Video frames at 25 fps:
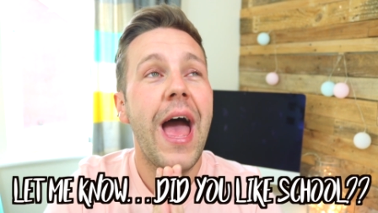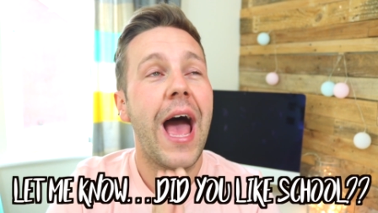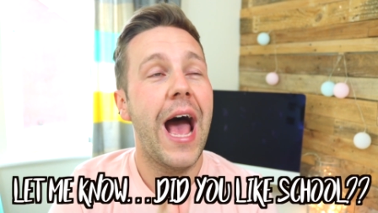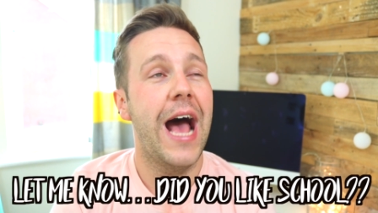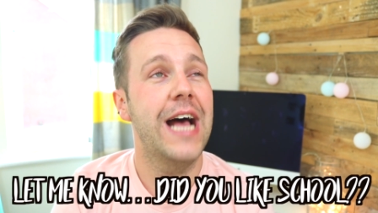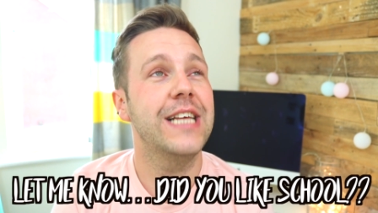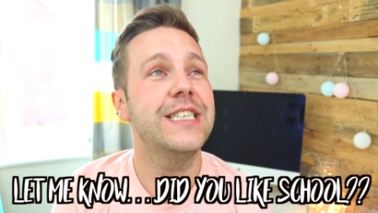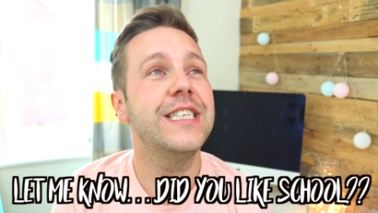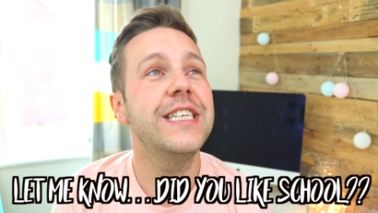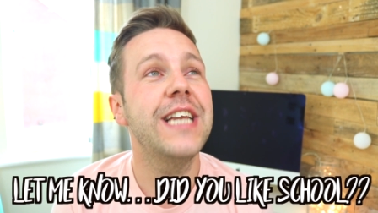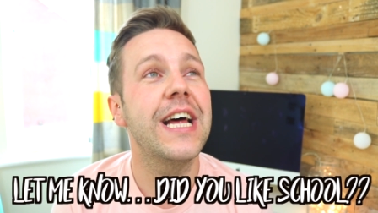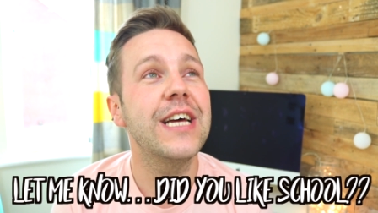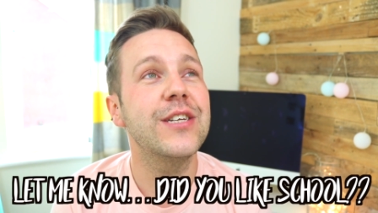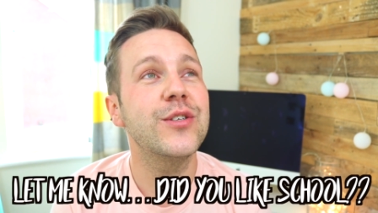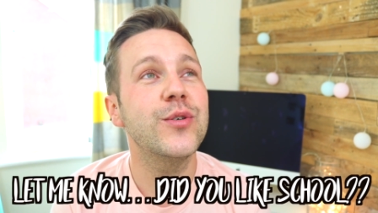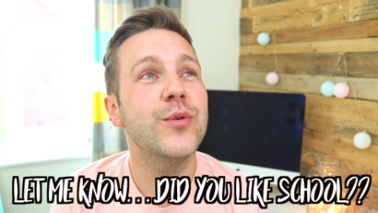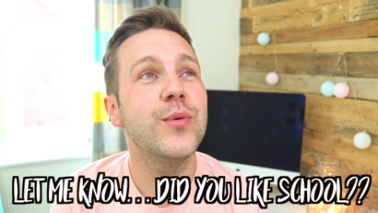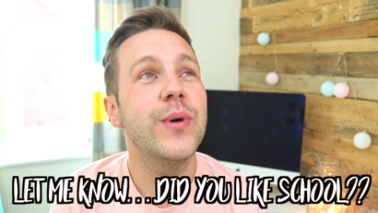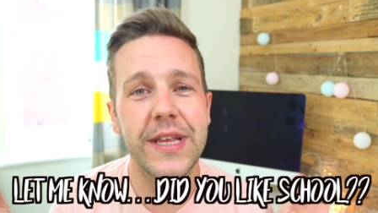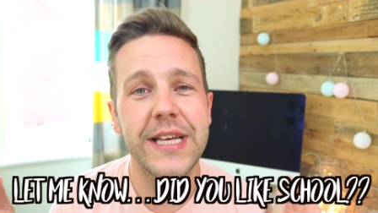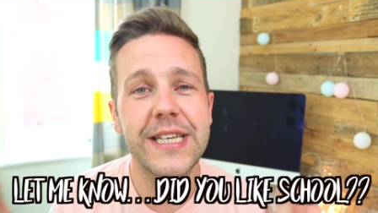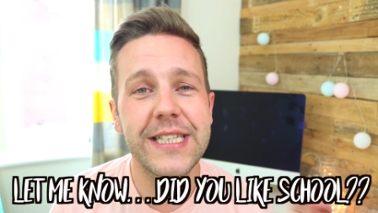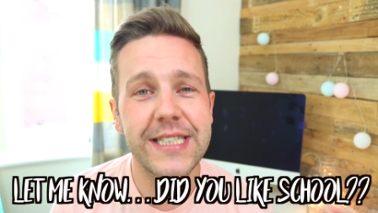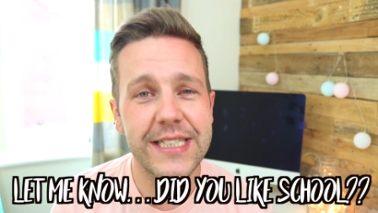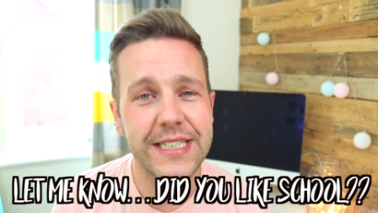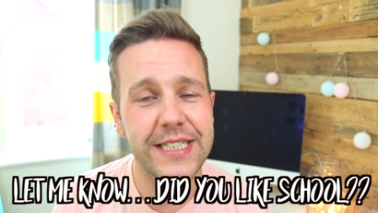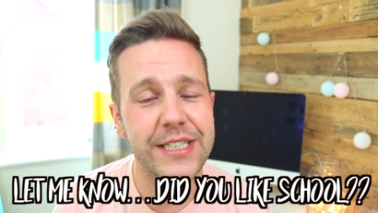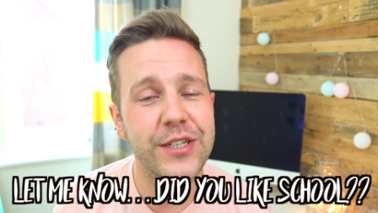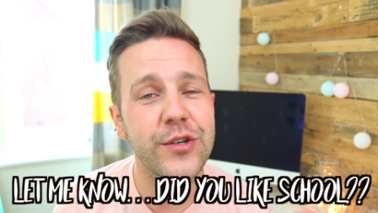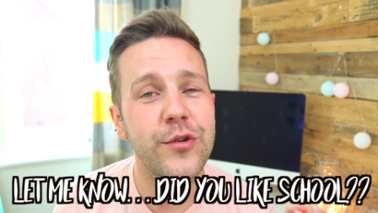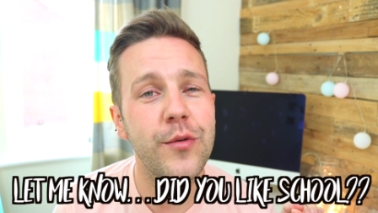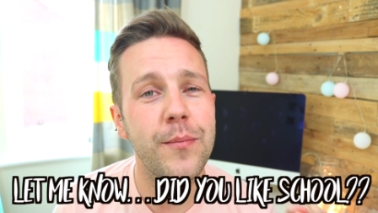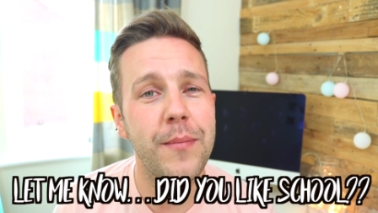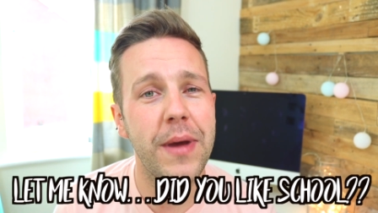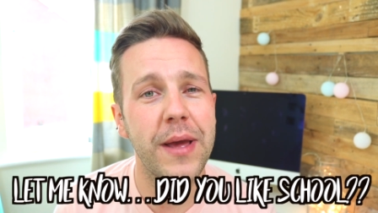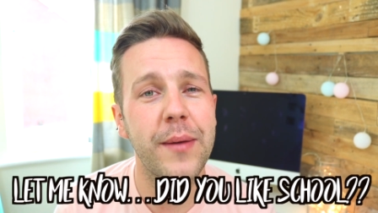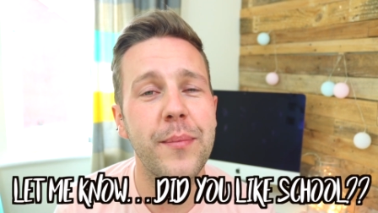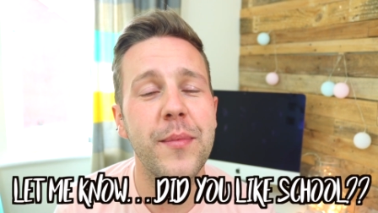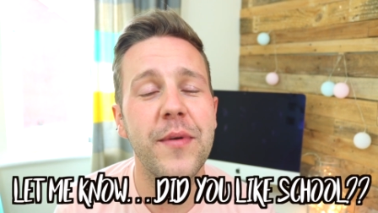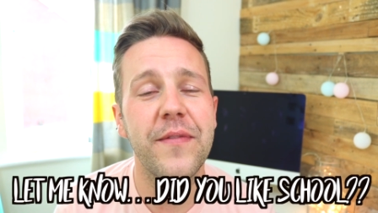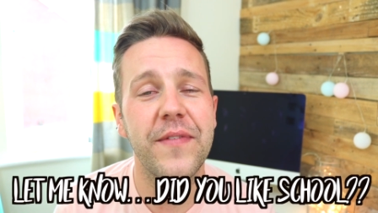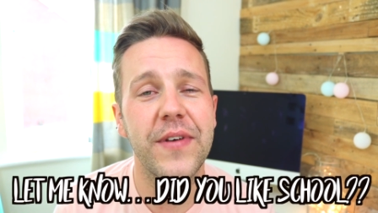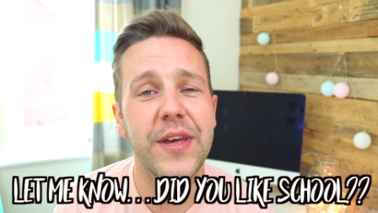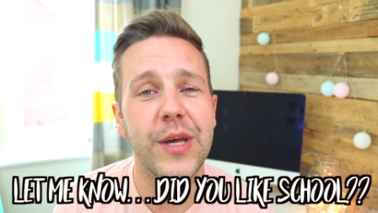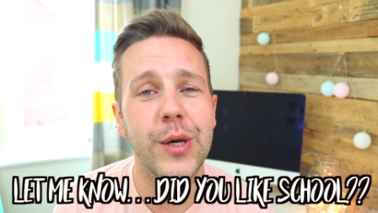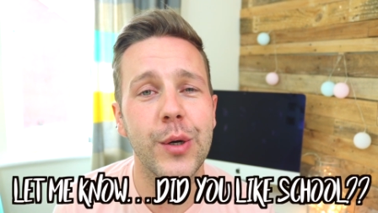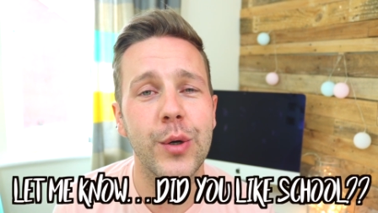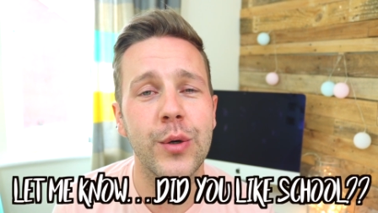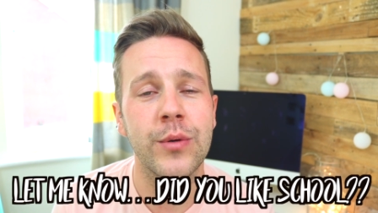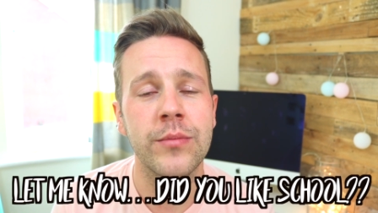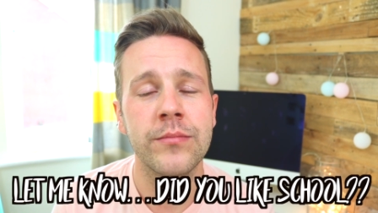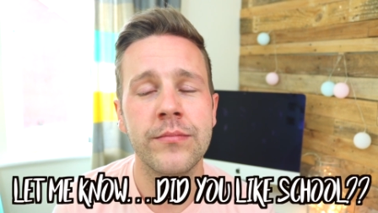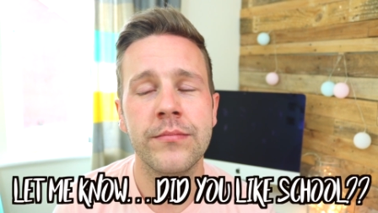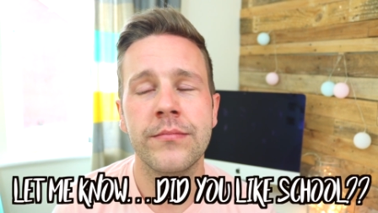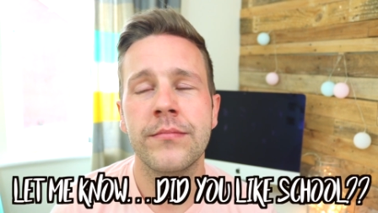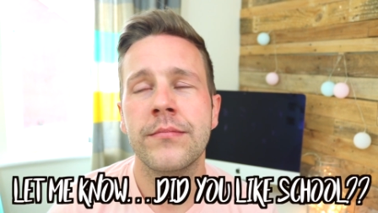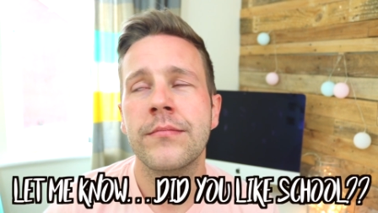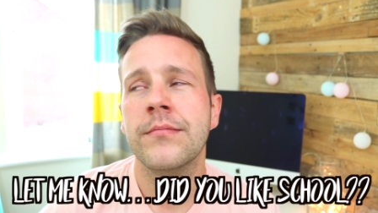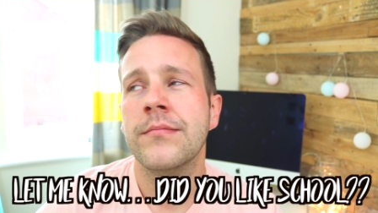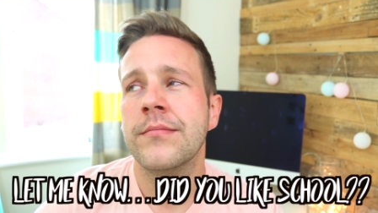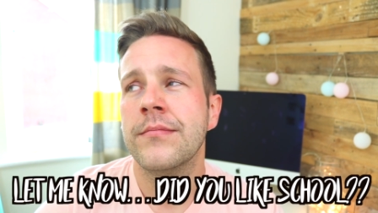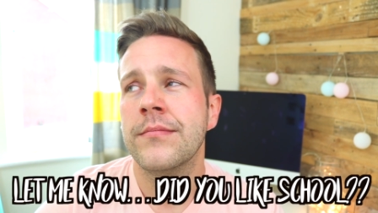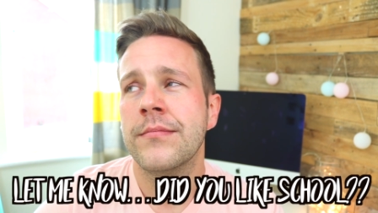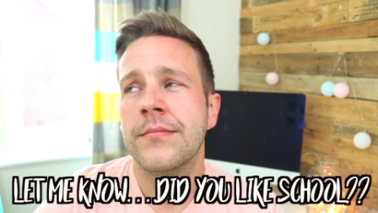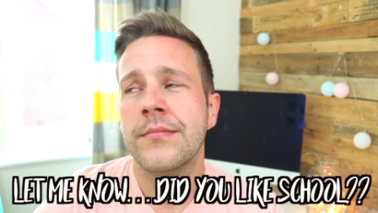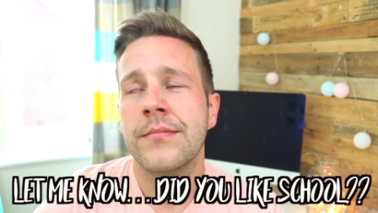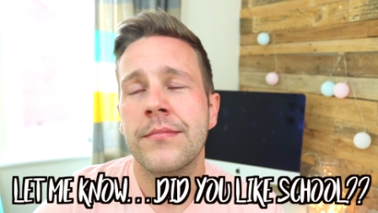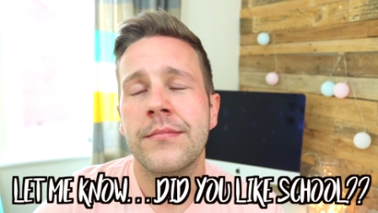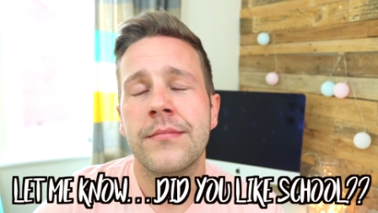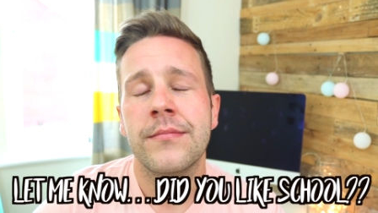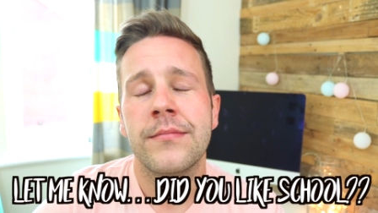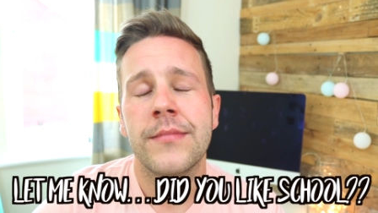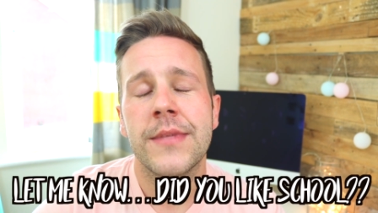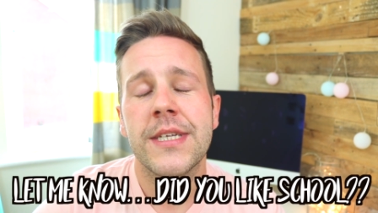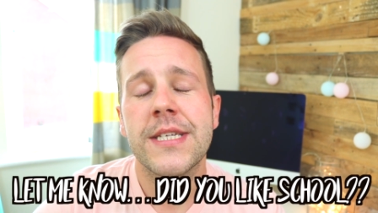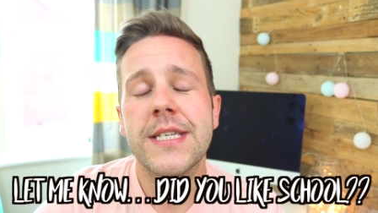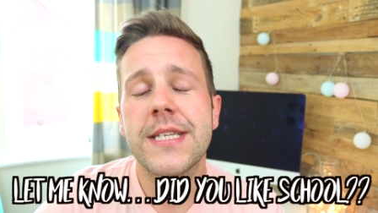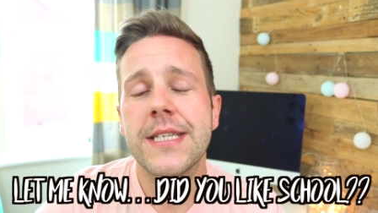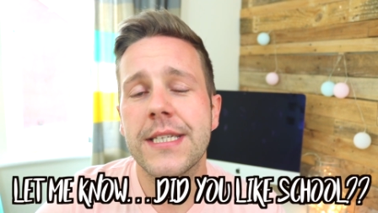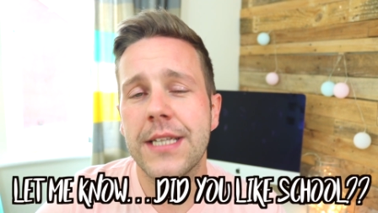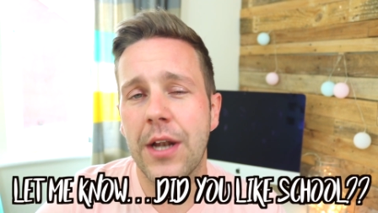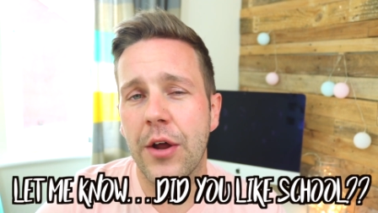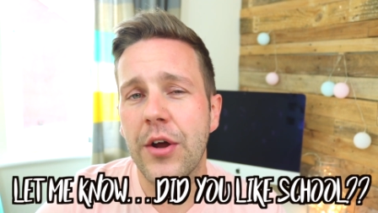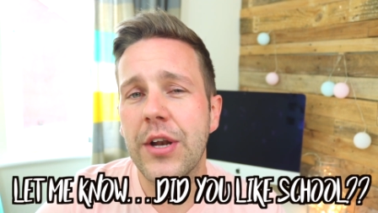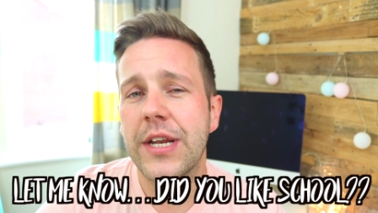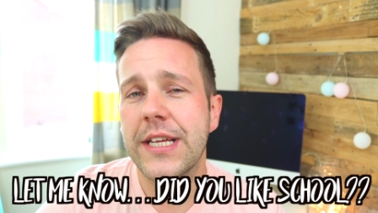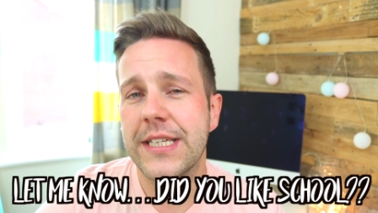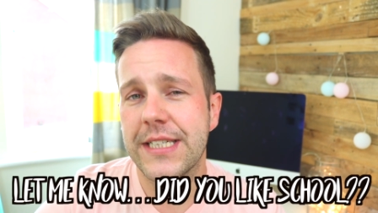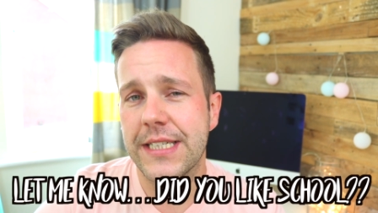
as an adult, they still make me feel slightly